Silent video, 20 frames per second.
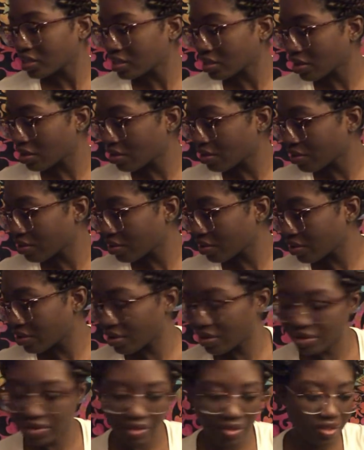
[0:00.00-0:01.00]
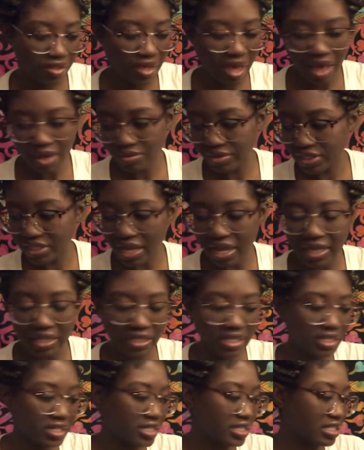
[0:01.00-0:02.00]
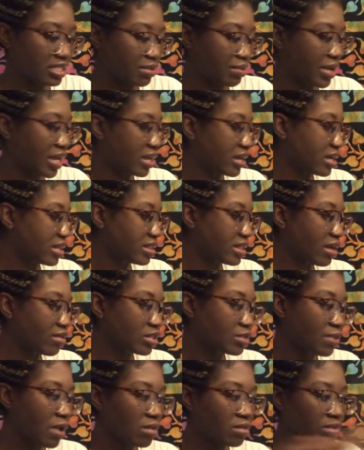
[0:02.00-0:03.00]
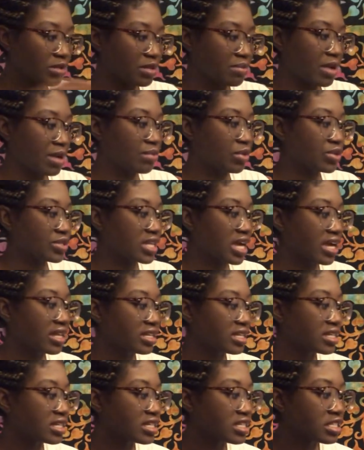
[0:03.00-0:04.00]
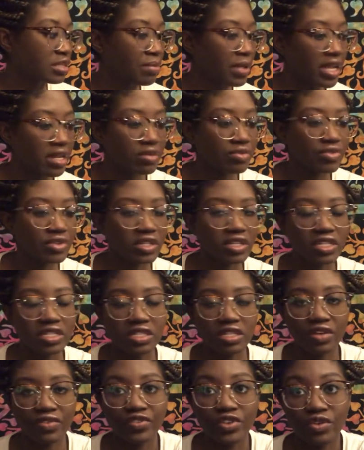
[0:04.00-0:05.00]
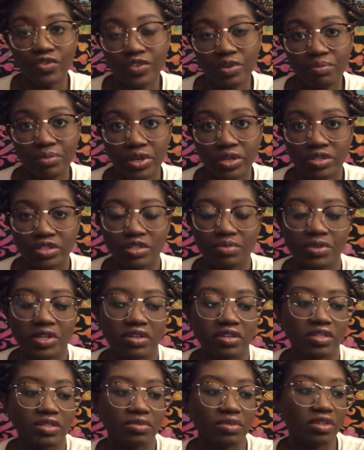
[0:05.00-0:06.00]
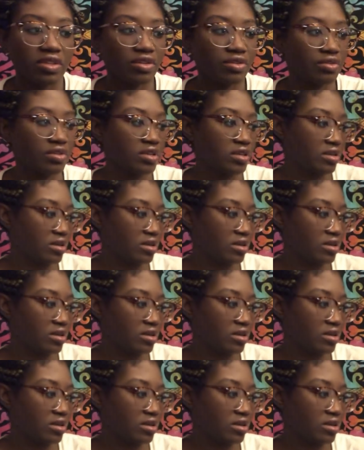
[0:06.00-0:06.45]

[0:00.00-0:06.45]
So that was highly anticipated. That was probably my most highly anticipated release of November, to be honest with you.